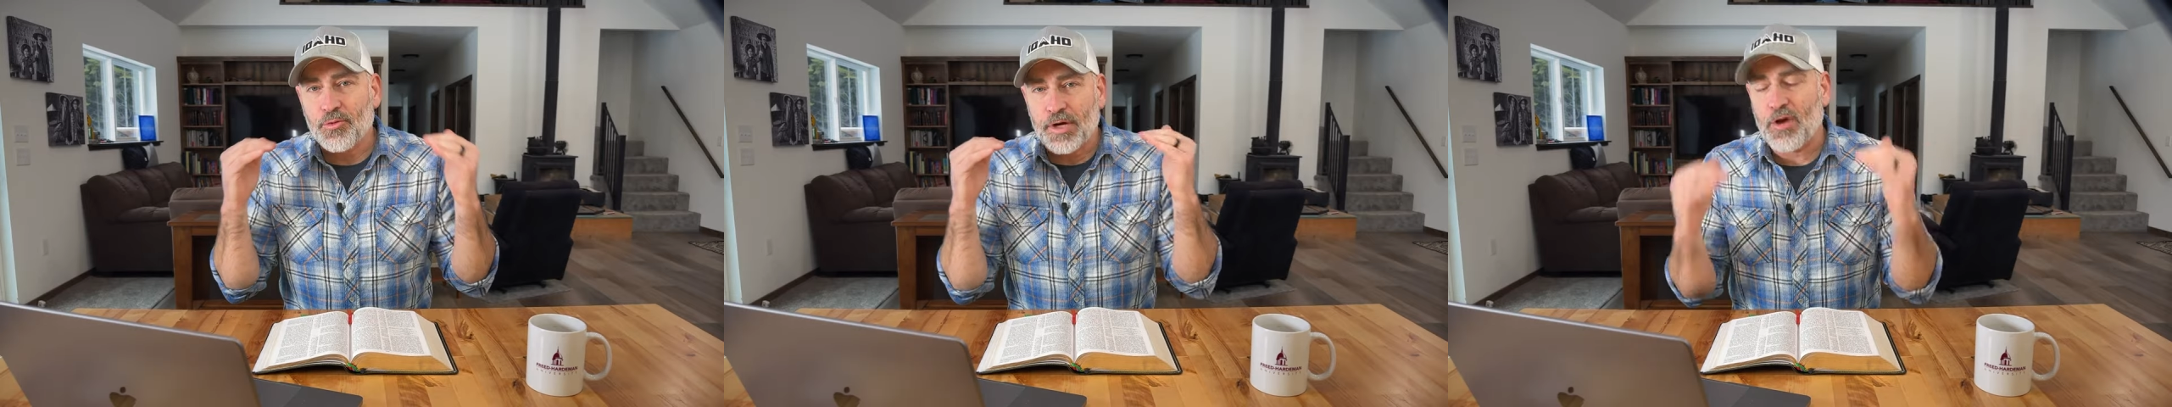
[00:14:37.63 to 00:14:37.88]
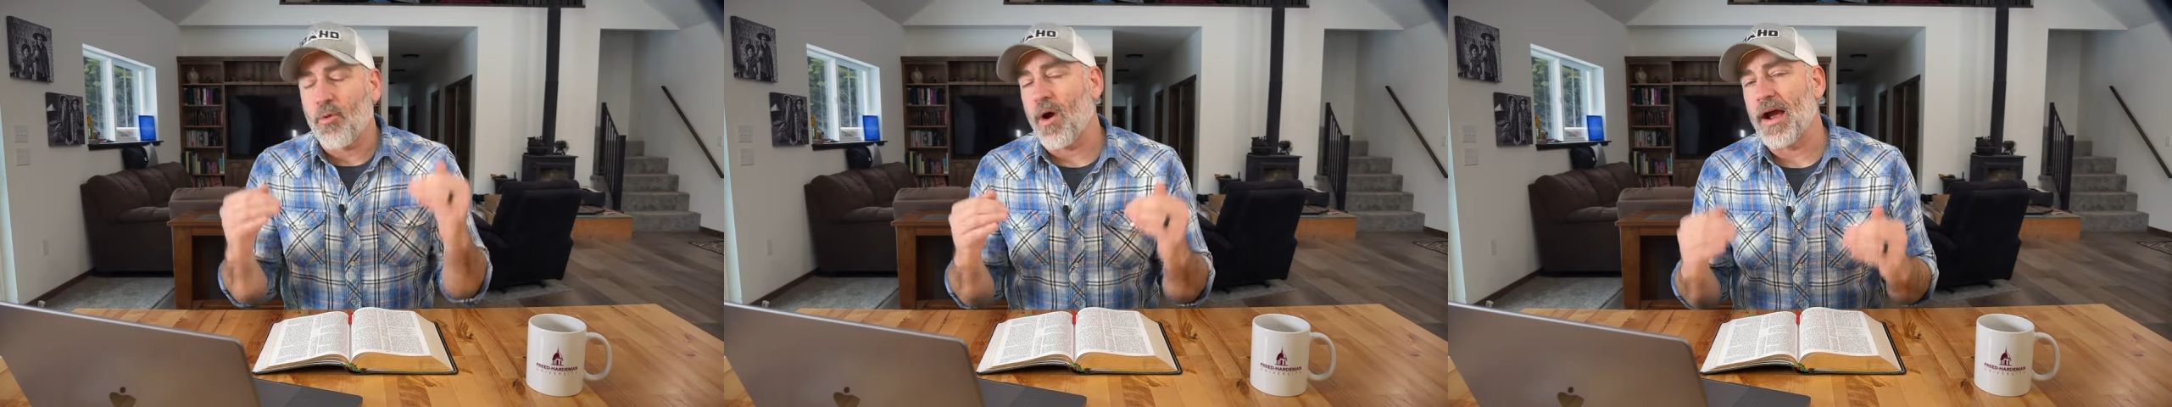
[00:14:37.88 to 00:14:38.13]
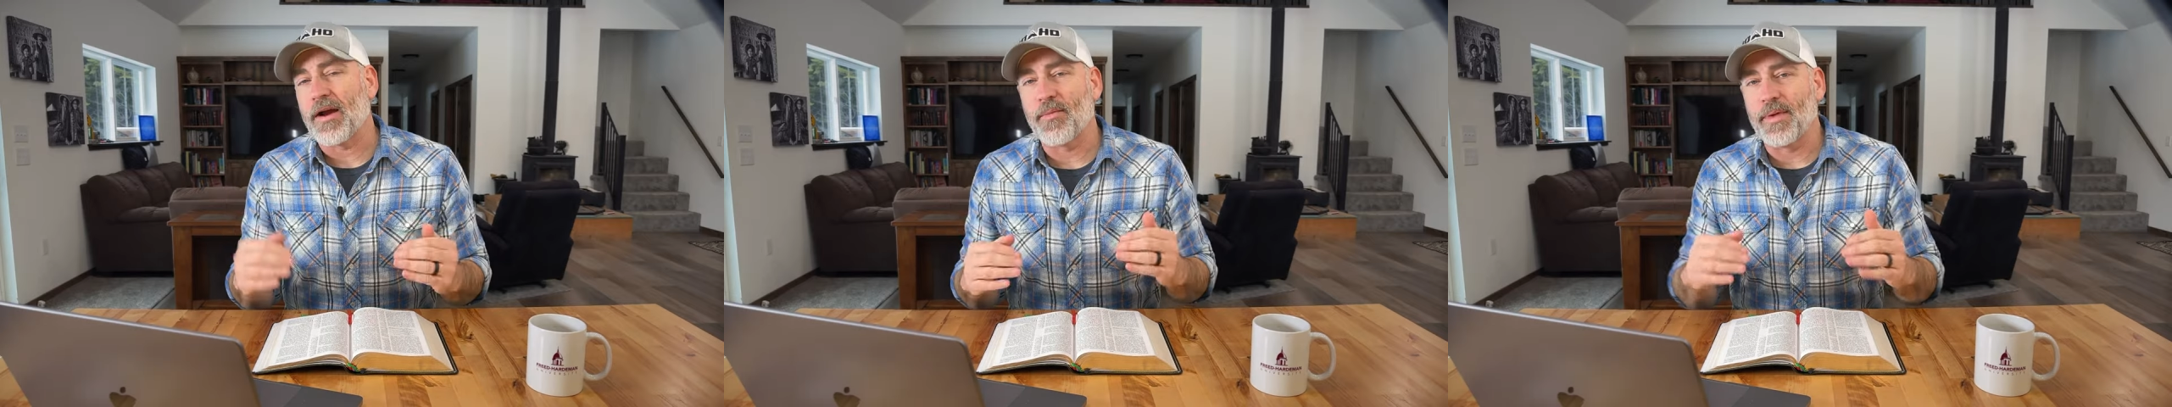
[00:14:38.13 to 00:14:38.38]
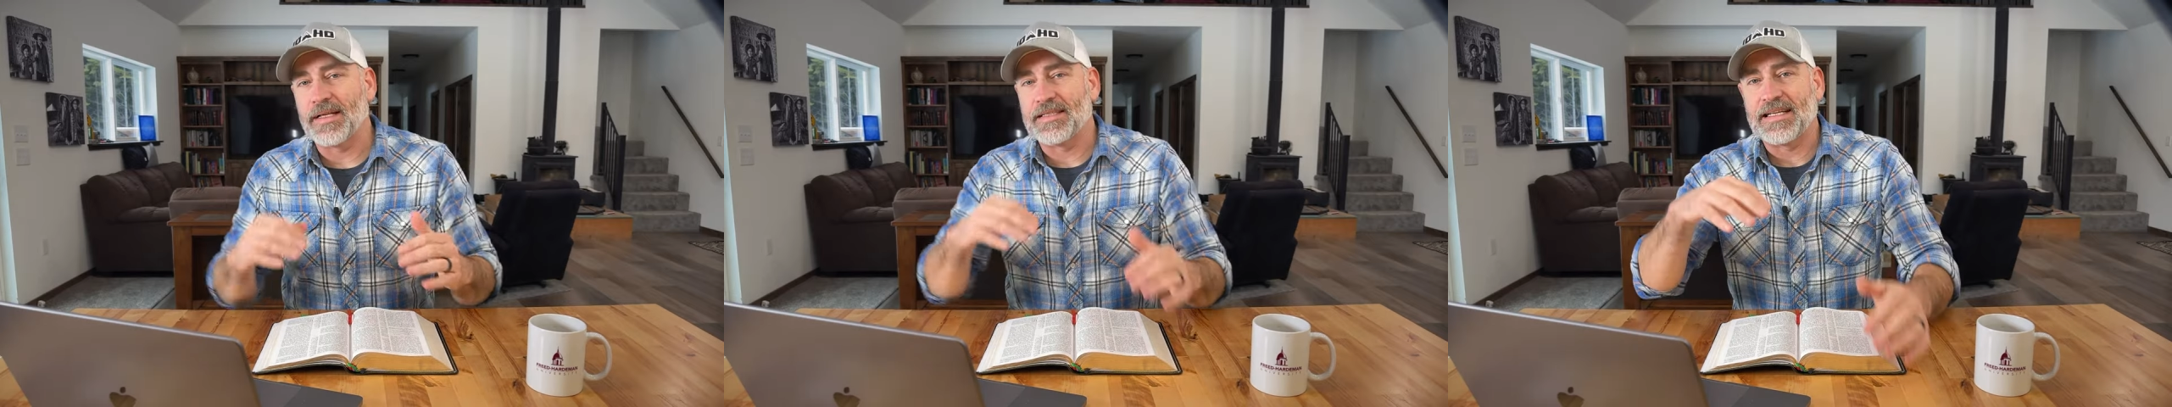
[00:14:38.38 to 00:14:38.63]

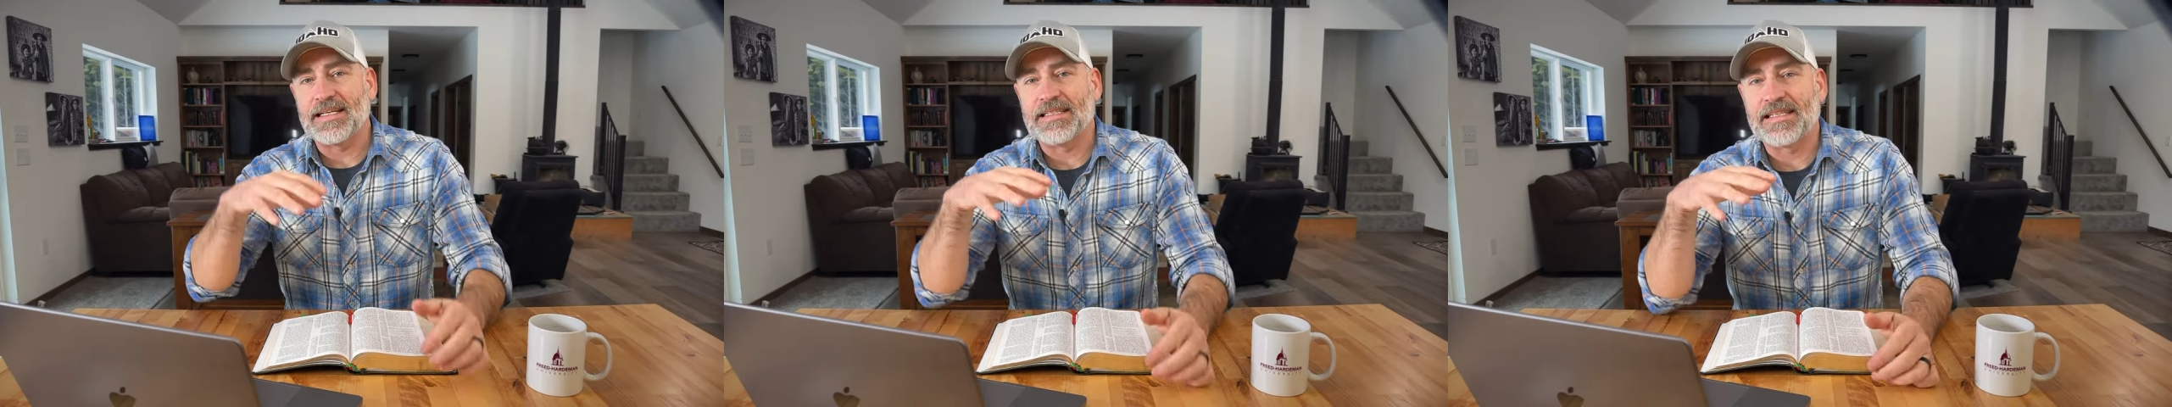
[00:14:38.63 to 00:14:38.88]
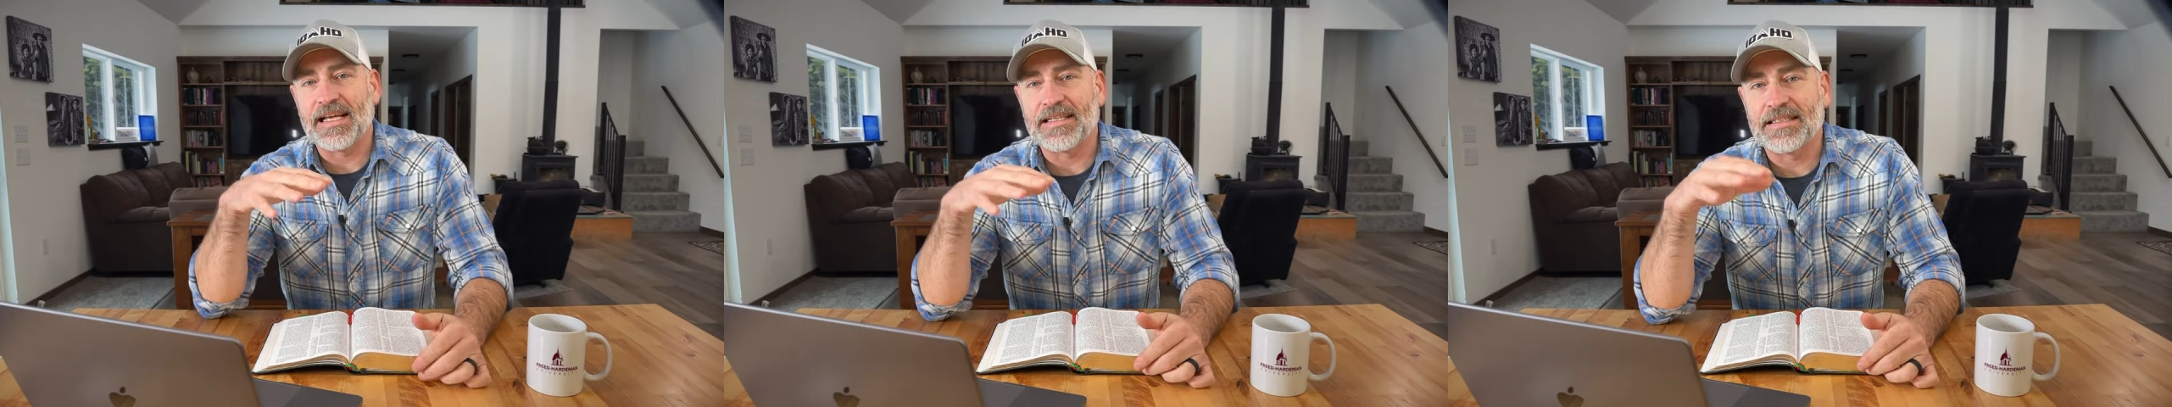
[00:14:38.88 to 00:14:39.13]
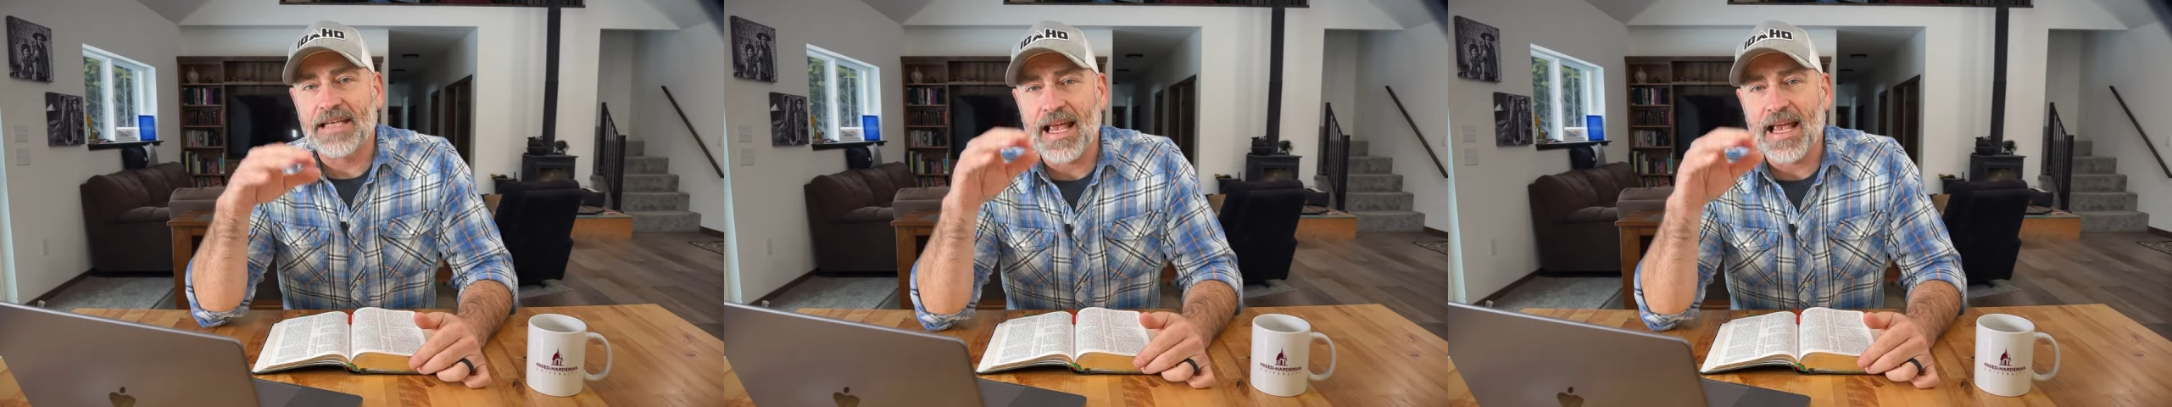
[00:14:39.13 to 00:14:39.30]
requirements, he says.